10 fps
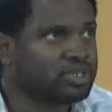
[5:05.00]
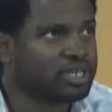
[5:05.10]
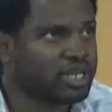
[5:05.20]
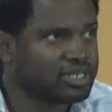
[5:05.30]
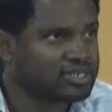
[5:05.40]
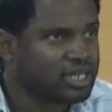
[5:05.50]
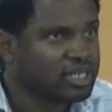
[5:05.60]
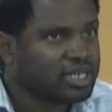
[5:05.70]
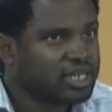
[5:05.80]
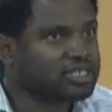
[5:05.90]
really nice.
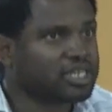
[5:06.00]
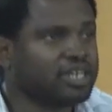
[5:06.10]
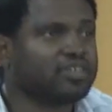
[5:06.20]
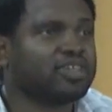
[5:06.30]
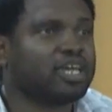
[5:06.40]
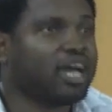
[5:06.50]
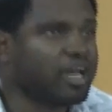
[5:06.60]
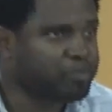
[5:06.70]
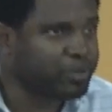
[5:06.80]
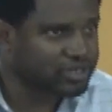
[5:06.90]
It's the kind of thing
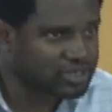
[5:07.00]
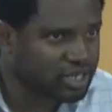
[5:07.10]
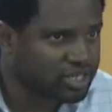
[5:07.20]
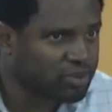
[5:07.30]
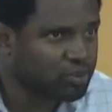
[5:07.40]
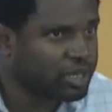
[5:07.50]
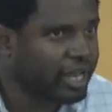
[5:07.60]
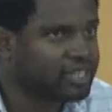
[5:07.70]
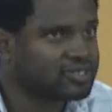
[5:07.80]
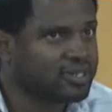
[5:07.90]
I personally would
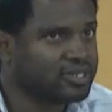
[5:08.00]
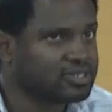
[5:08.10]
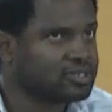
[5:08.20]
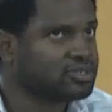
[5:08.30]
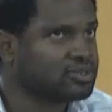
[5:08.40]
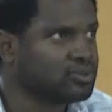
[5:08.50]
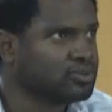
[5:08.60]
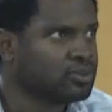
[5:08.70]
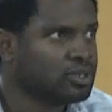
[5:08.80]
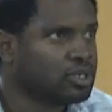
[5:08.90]
like to listen
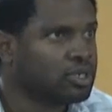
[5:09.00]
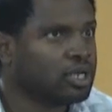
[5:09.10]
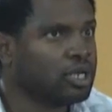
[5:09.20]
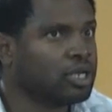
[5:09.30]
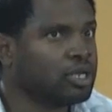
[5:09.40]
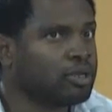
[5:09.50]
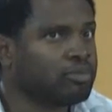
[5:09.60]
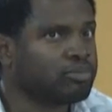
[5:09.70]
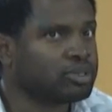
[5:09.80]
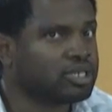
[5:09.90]
to.
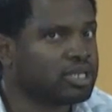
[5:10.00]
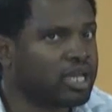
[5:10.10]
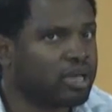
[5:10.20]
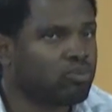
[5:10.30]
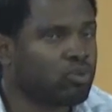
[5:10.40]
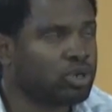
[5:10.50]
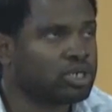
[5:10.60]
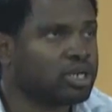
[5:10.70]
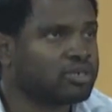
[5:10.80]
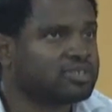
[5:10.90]
But I'm
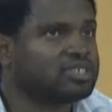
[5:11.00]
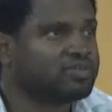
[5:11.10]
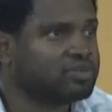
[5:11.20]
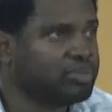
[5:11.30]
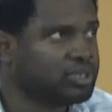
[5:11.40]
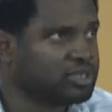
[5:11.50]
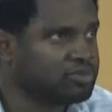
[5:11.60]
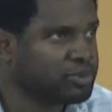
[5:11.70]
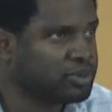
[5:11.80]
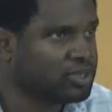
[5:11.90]
one out of 7 billion
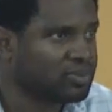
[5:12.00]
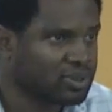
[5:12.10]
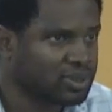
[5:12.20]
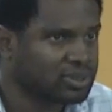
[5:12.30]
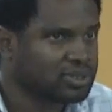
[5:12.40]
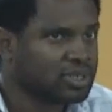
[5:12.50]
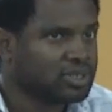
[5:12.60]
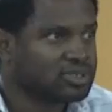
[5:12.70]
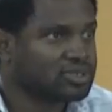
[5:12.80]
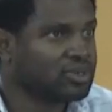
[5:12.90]
people in the world.
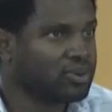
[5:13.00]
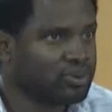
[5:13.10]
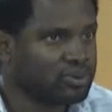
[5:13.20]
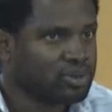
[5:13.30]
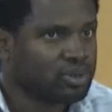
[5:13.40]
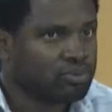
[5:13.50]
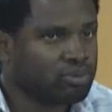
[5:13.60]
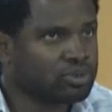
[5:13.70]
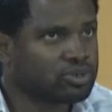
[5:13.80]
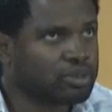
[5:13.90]
So
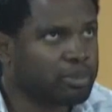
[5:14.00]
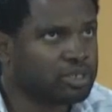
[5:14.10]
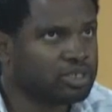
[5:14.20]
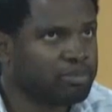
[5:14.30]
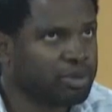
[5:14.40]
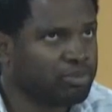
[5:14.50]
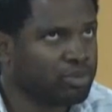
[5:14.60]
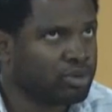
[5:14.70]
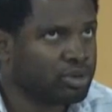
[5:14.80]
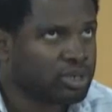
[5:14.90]
we'll talk about it a bit
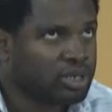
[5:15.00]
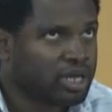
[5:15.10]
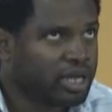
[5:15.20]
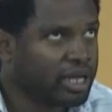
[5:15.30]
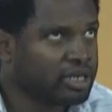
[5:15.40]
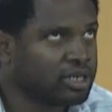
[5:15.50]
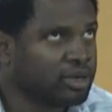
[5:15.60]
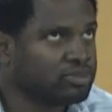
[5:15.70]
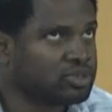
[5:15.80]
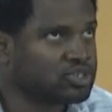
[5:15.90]
more and
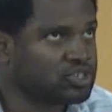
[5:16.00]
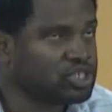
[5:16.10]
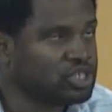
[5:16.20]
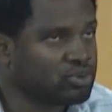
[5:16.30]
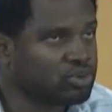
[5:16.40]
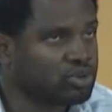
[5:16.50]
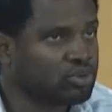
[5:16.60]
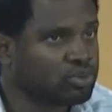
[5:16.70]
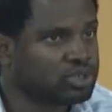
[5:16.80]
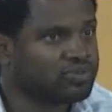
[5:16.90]
just see, you
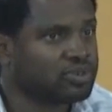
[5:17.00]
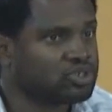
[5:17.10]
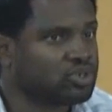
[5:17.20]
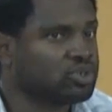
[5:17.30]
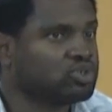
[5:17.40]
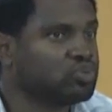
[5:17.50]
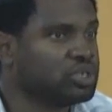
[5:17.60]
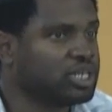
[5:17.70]
know, which of your songs we